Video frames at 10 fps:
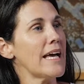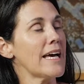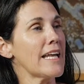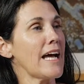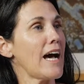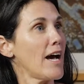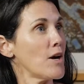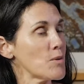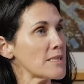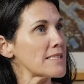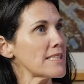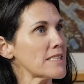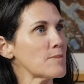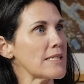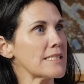And I always think
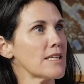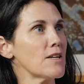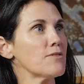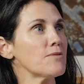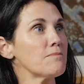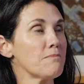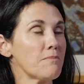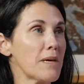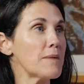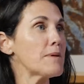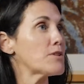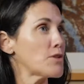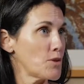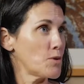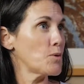to myself, maybe to
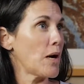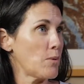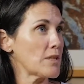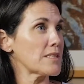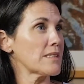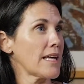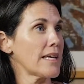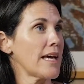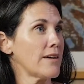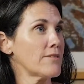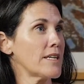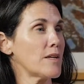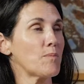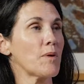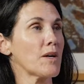you I wasn't that
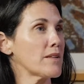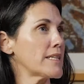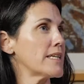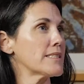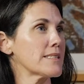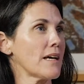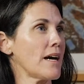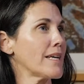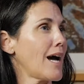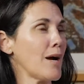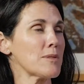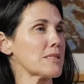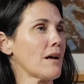heavy, but on the inside I was